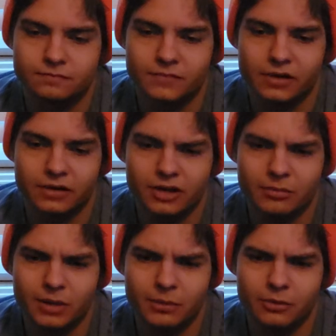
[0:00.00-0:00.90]
I can't
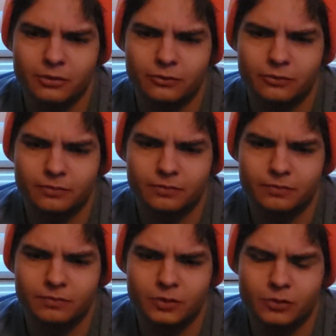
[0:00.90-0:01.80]
remember if
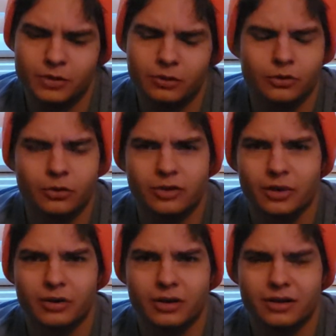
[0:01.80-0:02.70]
you've been here the whole
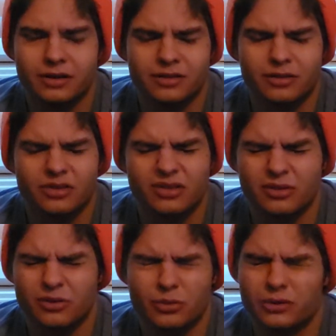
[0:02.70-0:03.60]
time or not. It's
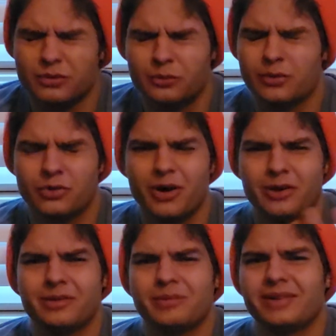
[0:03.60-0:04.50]
a really weird
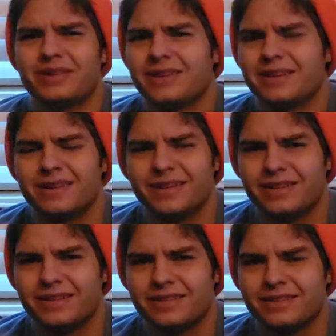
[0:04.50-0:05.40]
thought, but,
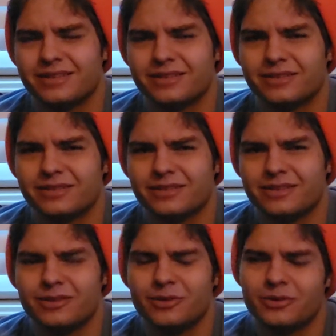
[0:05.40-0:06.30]

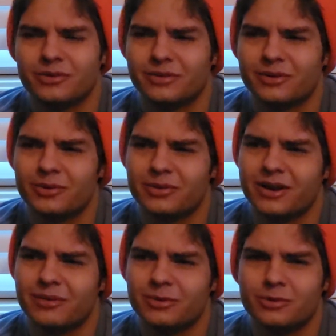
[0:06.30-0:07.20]
didn't know the whole
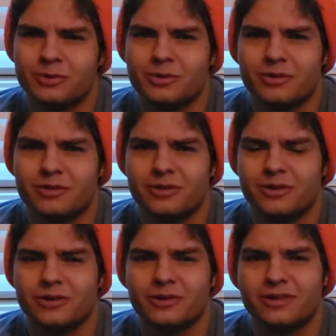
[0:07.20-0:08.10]
time you were just
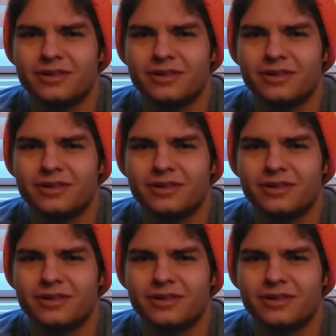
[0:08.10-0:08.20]
here.